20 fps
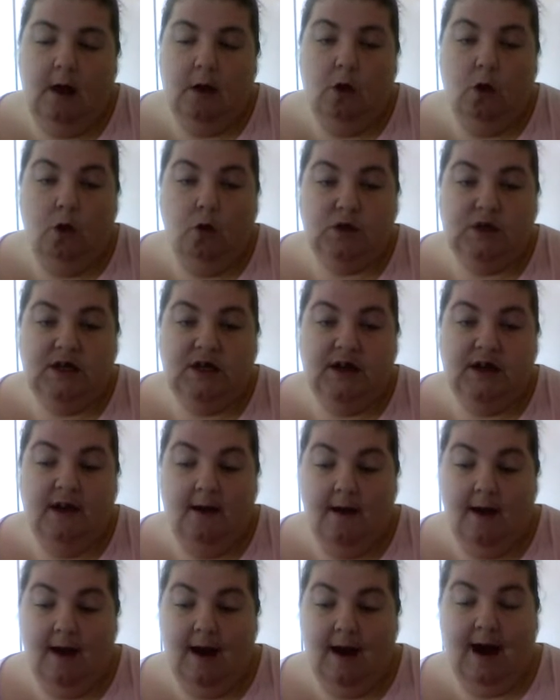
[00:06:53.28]
and alter it
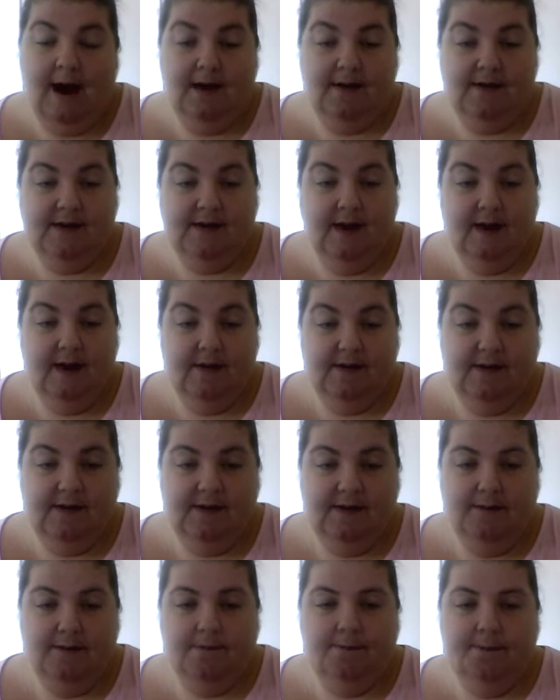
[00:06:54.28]
as it is.
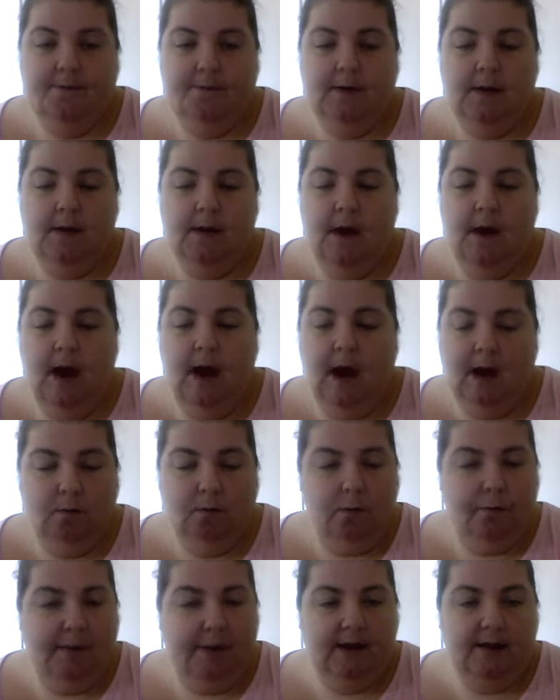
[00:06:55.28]
I
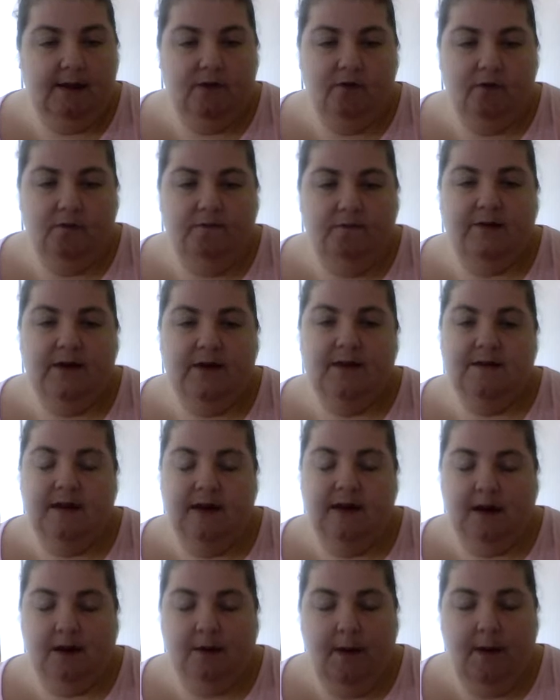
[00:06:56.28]
will paint over it,
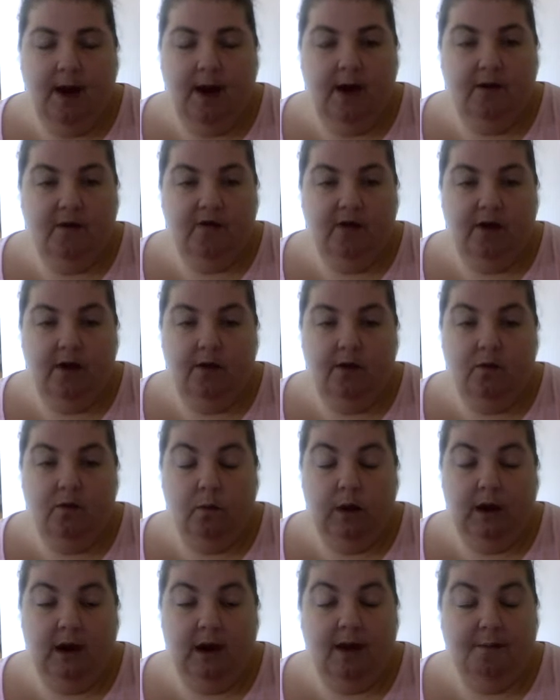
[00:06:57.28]
decoupage it the
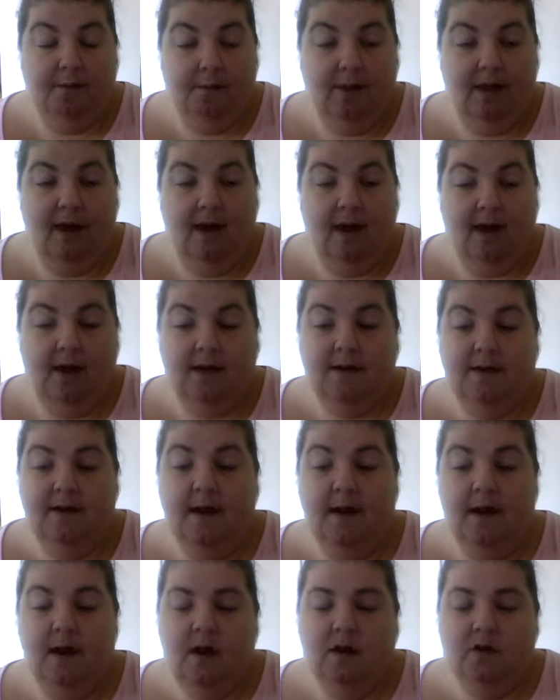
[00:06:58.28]
way I had planned,
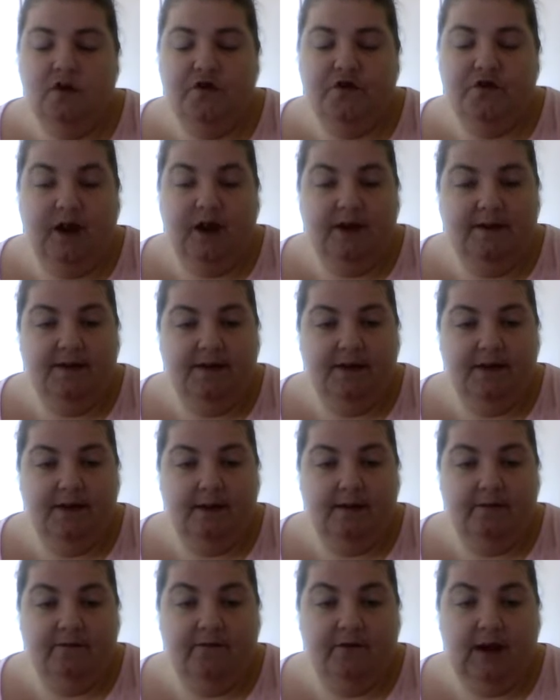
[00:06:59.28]

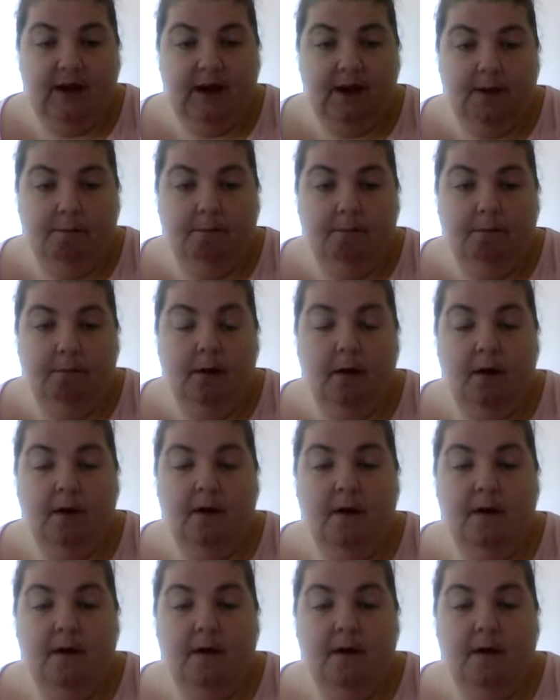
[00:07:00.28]
strengthen the frame